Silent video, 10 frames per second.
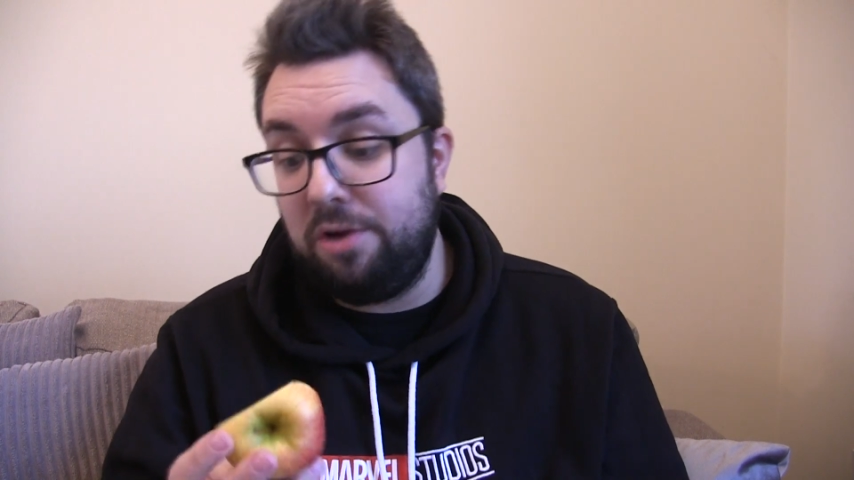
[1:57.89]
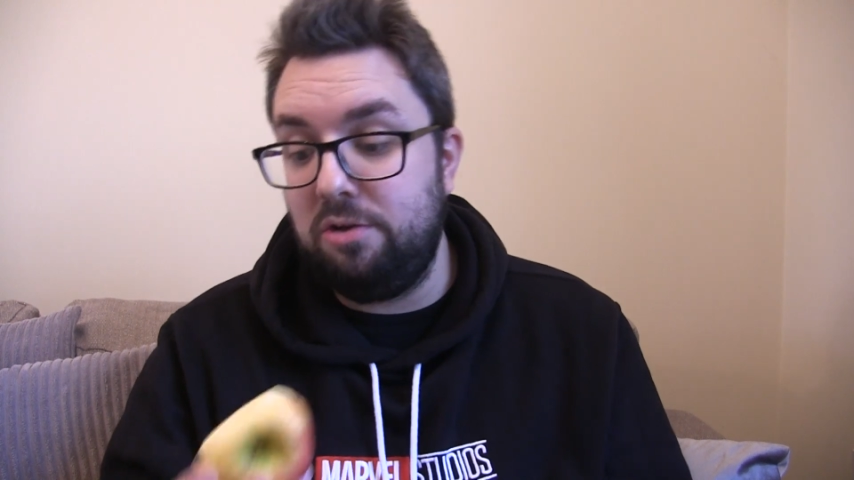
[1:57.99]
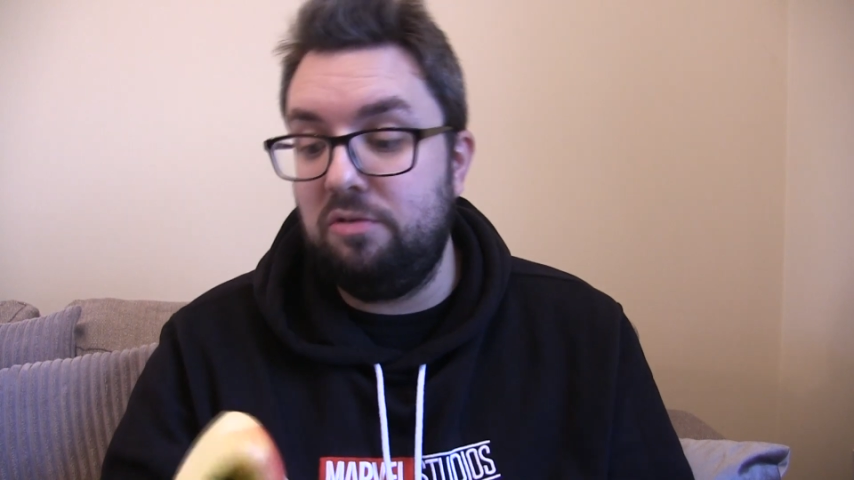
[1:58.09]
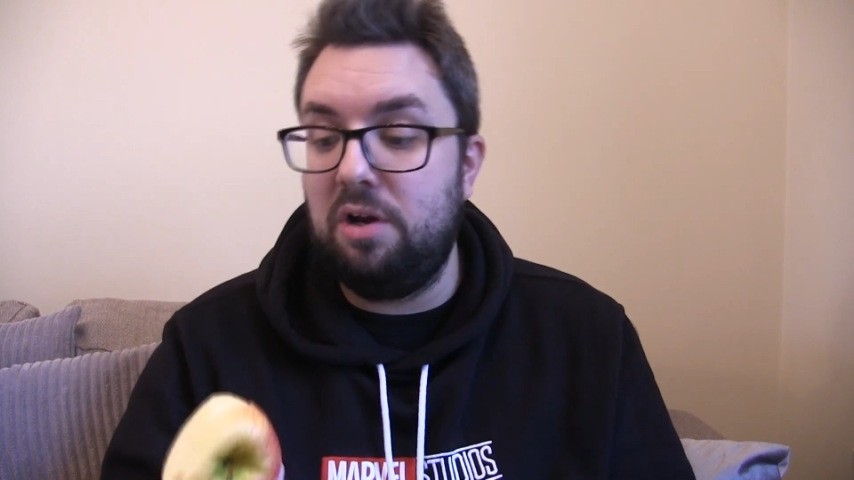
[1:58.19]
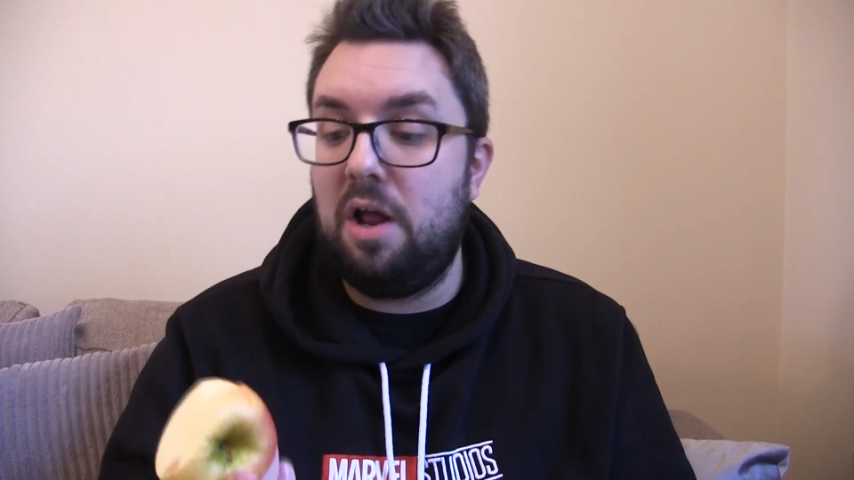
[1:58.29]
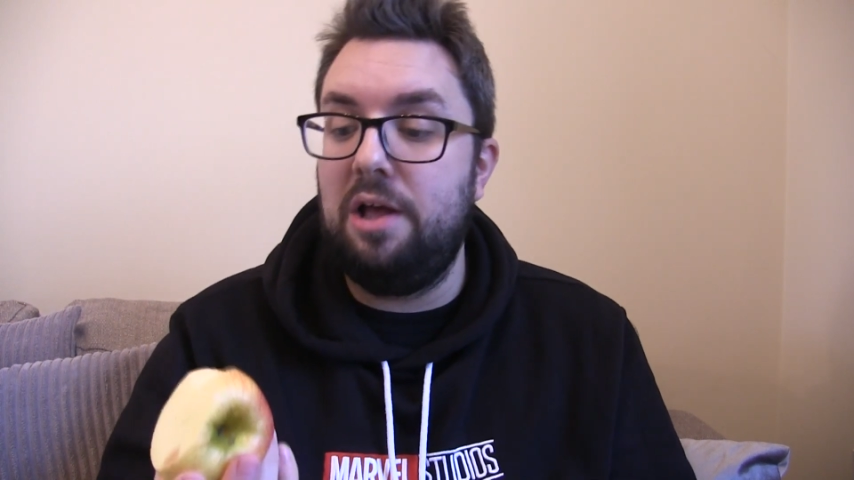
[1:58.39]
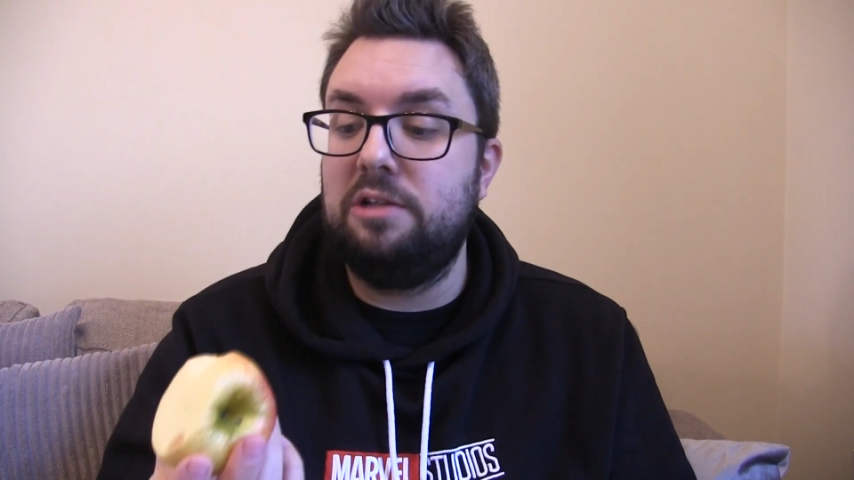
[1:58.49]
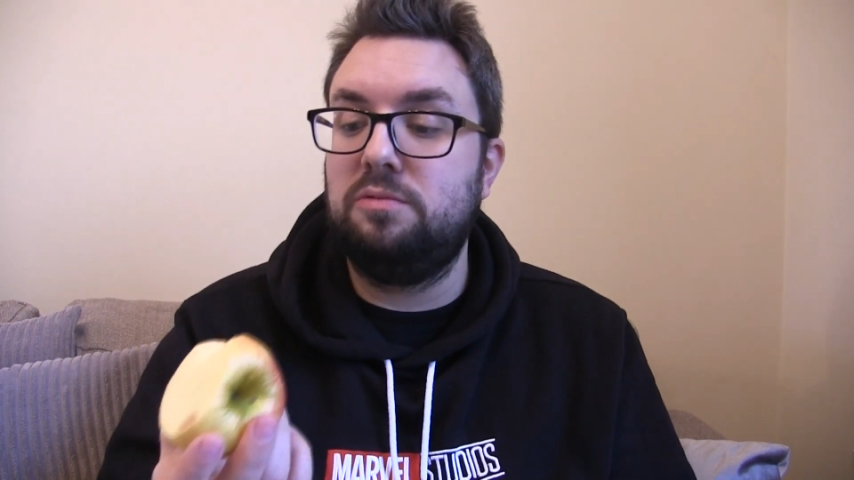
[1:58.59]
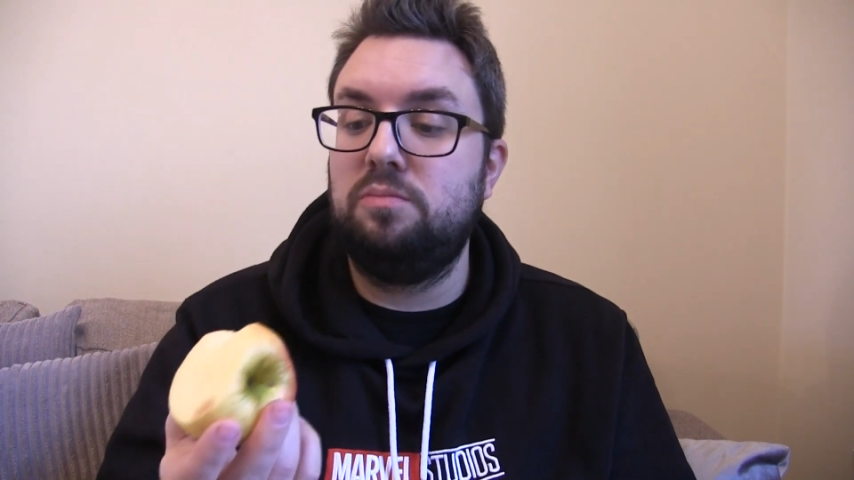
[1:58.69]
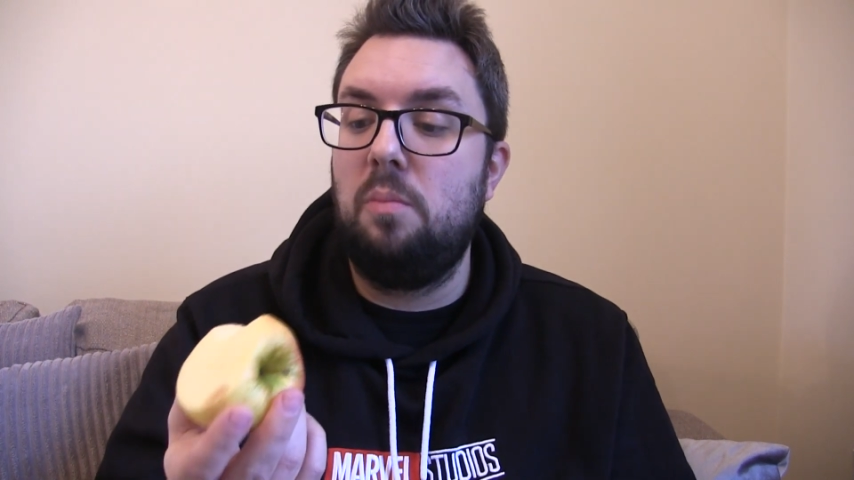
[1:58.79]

I do really like this.